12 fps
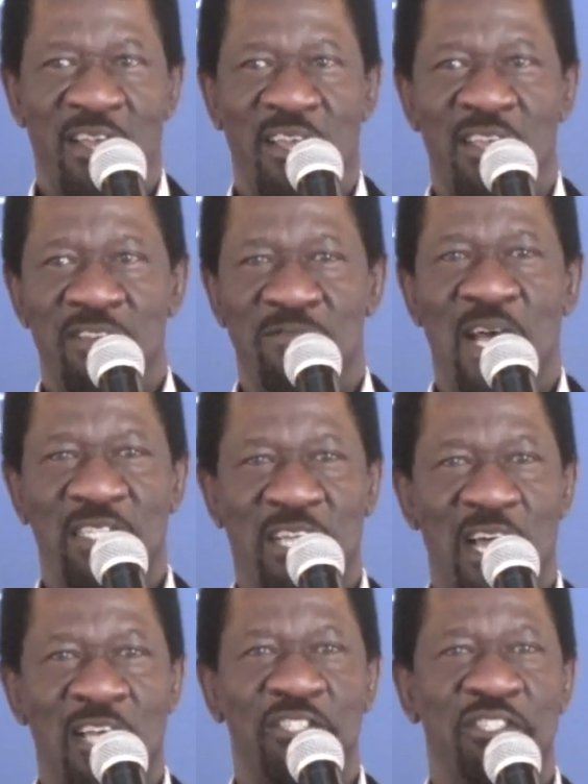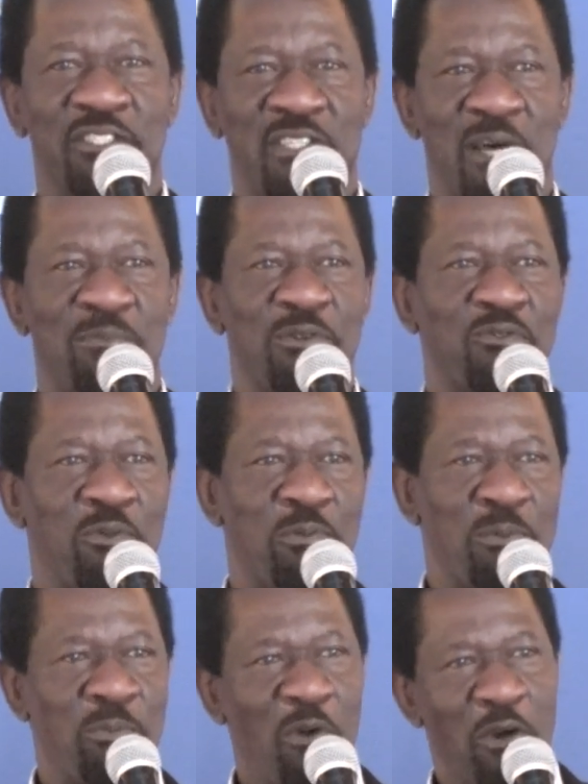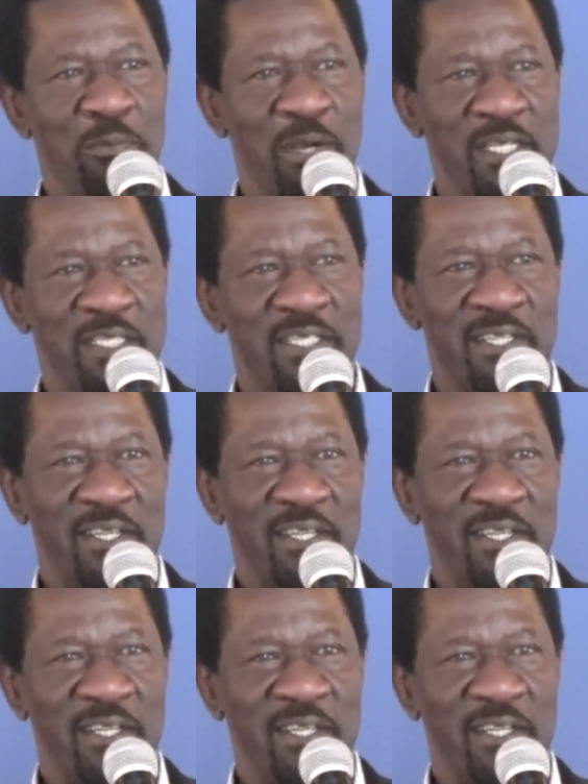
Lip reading: If that cash is coming from employment,